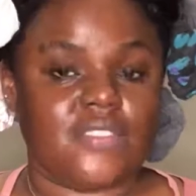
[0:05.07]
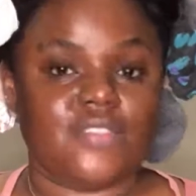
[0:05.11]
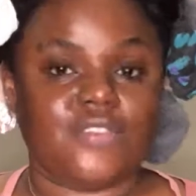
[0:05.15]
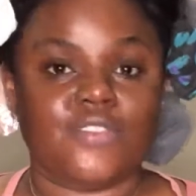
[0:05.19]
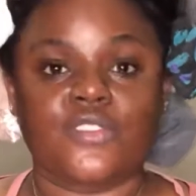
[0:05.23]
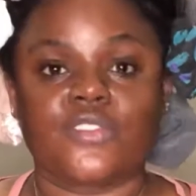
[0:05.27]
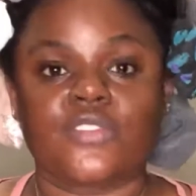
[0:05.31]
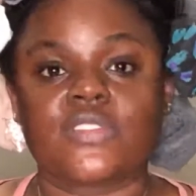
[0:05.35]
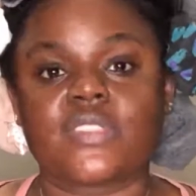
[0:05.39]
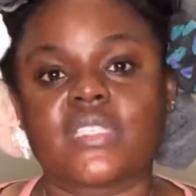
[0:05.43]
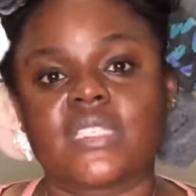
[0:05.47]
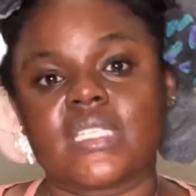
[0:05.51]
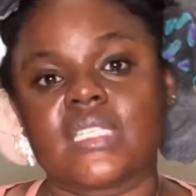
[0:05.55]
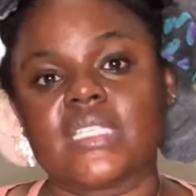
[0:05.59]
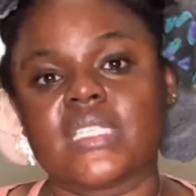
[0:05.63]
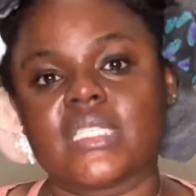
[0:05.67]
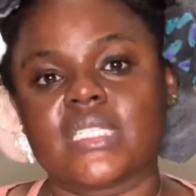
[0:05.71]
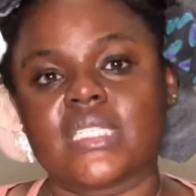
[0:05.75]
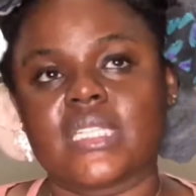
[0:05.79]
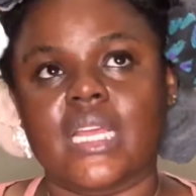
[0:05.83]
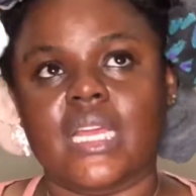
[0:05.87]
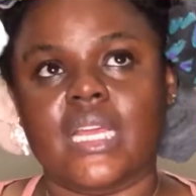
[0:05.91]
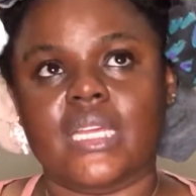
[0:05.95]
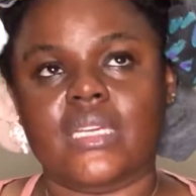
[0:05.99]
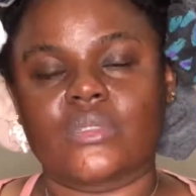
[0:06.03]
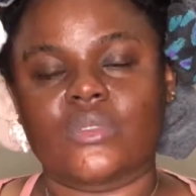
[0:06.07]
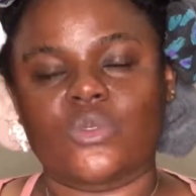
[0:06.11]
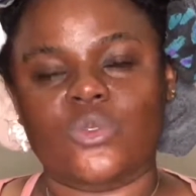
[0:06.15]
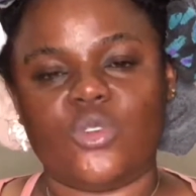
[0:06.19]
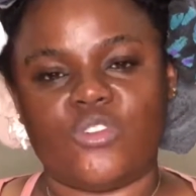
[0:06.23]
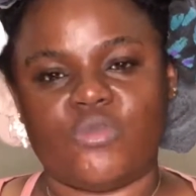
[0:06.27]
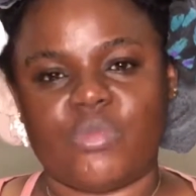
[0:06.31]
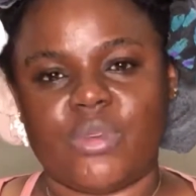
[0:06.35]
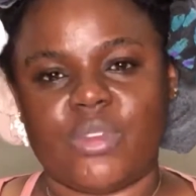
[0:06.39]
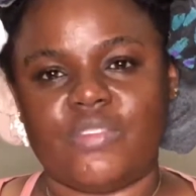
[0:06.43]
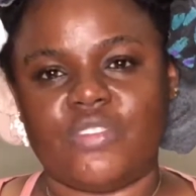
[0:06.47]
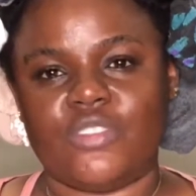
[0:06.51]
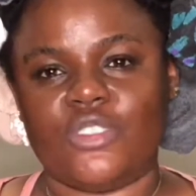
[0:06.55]
you've seen like two of
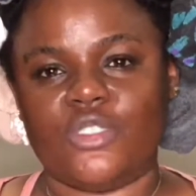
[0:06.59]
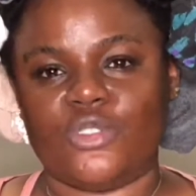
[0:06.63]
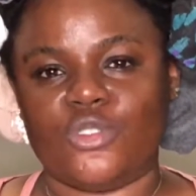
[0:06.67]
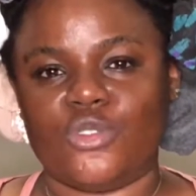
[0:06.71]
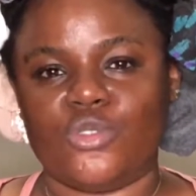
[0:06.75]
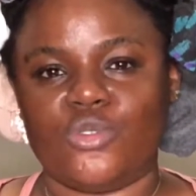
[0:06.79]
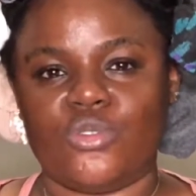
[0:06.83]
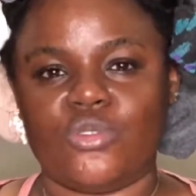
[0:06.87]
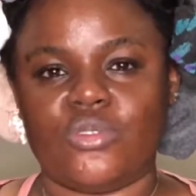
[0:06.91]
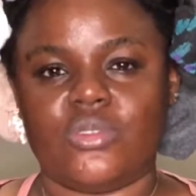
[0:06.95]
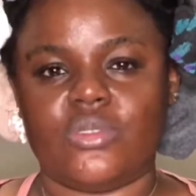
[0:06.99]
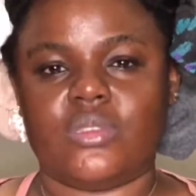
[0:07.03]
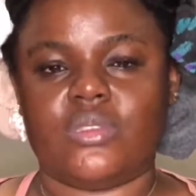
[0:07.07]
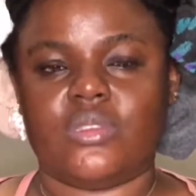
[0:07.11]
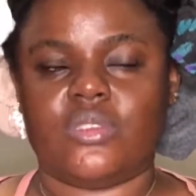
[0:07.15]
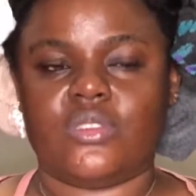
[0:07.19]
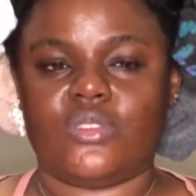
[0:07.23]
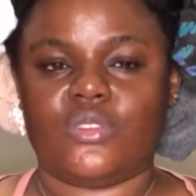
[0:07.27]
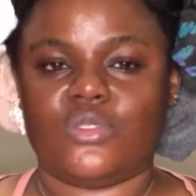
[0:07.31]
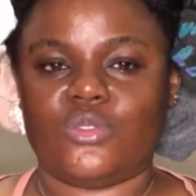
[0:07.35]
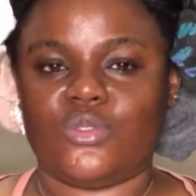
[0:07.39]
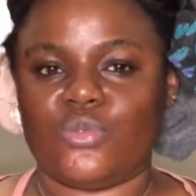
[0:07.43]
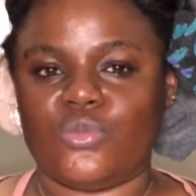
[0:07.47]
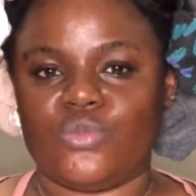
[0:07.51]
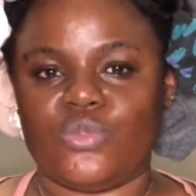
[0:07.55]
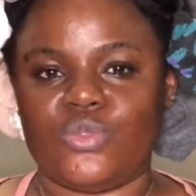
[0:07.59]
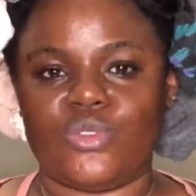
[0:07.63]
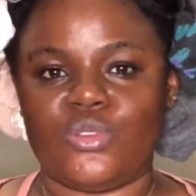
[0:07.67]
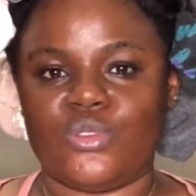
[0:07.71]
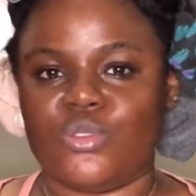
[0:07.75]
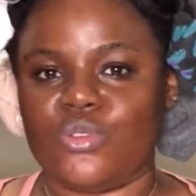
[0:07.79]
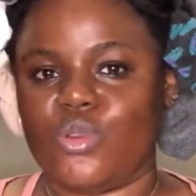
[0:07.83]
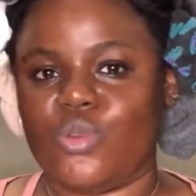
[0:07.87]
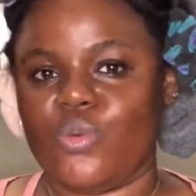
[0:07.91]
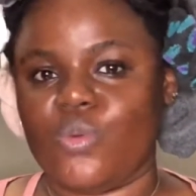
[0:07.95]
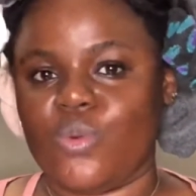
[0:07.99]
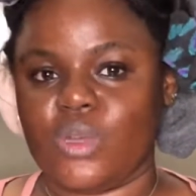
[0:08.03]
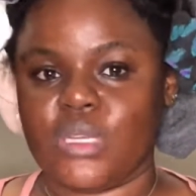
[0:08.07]
my videos, you would know
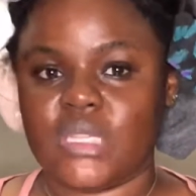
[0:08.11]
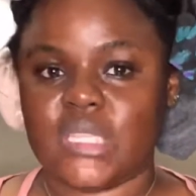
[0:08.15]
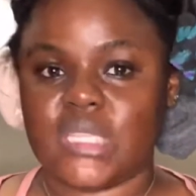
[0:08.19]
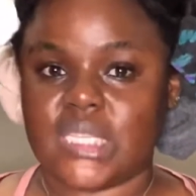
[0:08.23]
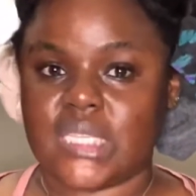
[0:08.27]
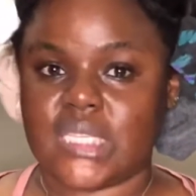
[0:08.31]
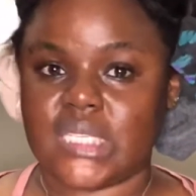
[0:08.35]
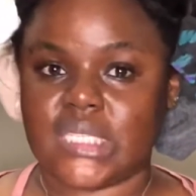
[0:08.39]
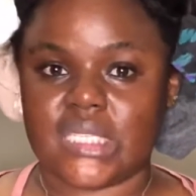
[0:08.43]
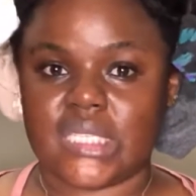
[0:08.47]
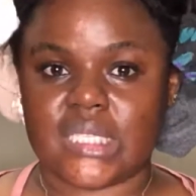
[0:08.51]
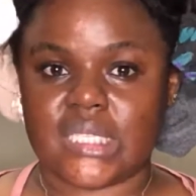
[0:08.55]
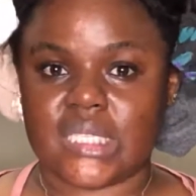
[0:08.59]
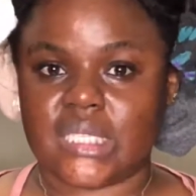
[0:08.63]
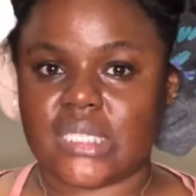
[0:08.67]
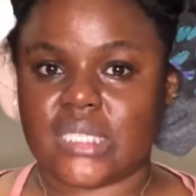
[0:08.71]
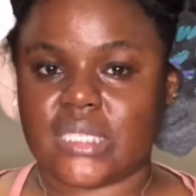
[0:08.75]
what this